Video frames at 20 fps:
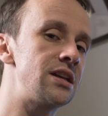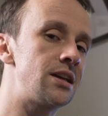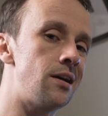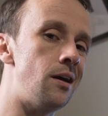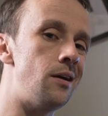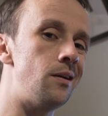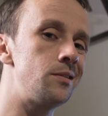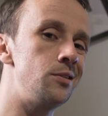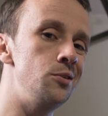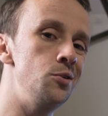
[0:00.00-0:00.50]

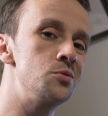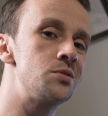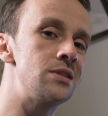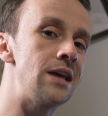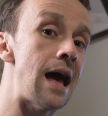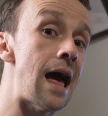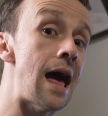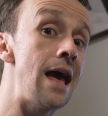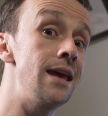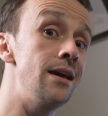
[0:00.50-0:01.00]
can't use the
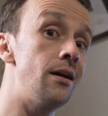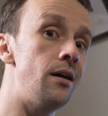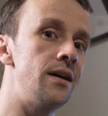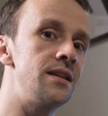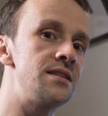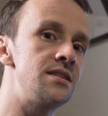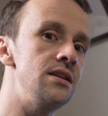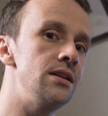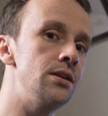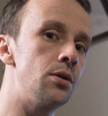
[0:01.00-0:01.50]
AI
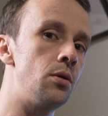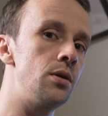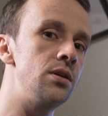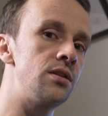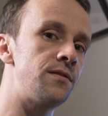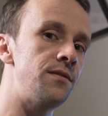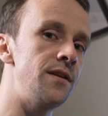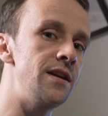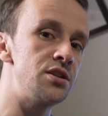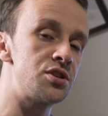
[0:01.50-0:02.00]
denoise
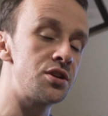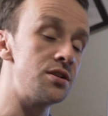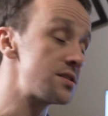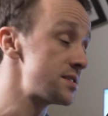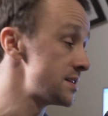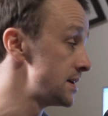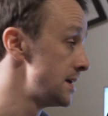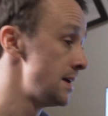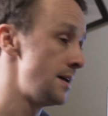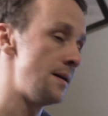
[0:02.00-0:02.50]

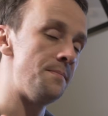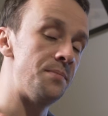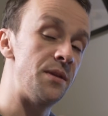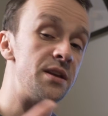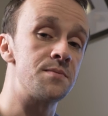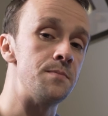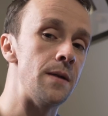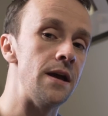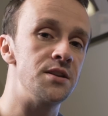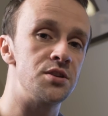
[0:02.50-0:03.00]
features.
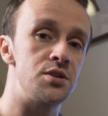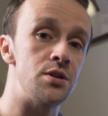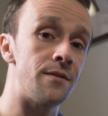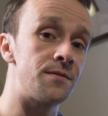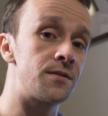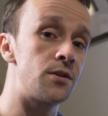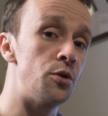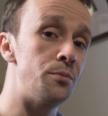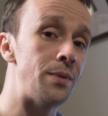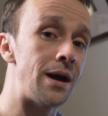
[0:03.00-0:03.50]
This means you have
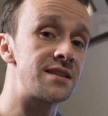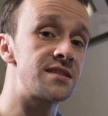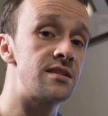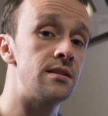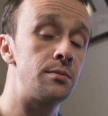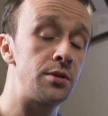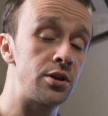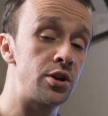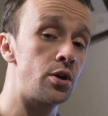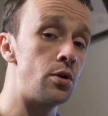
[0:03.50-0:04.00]
to go back to
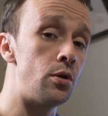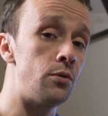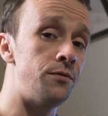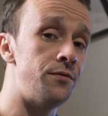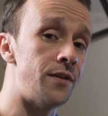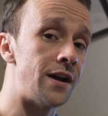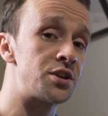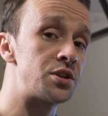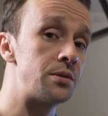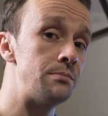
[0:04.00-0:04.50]
the good
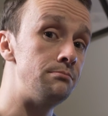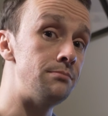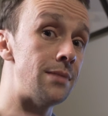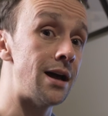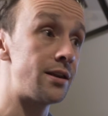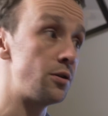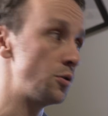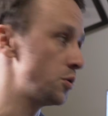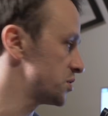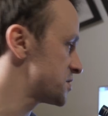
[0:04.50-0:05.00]
old-fashioned
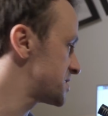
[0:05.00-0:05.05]
manual